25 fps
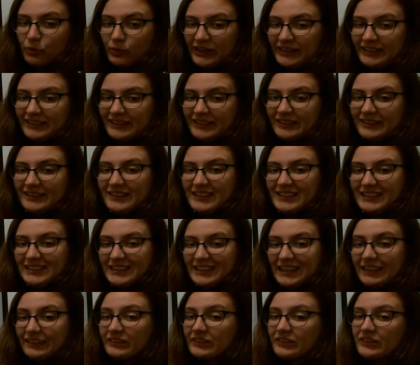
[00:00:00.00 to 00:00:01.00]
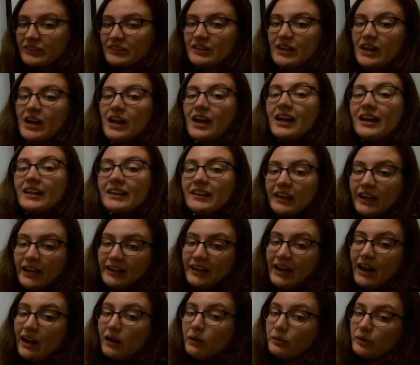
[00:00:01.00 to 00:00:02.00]
0.6,
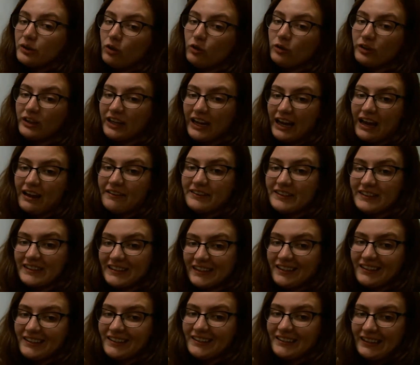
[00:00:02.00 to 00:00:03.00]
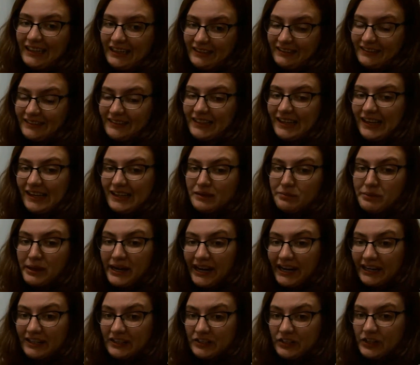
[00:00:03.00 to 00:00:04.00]
then I would only have 6/10 as my
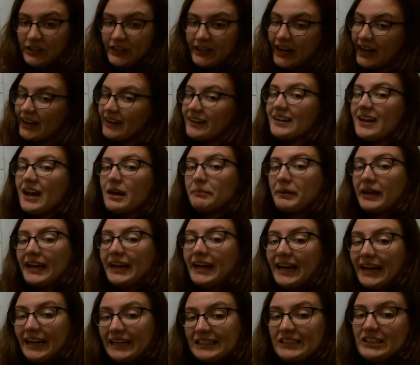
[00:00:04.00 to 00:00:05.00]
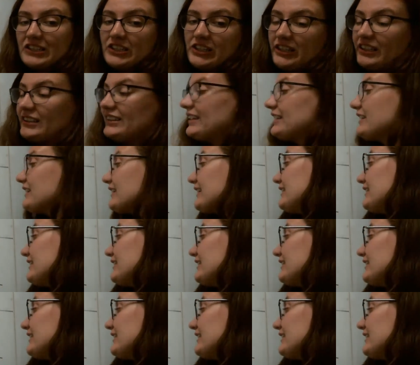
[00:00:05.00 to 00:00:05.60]
answer again. And my answer in this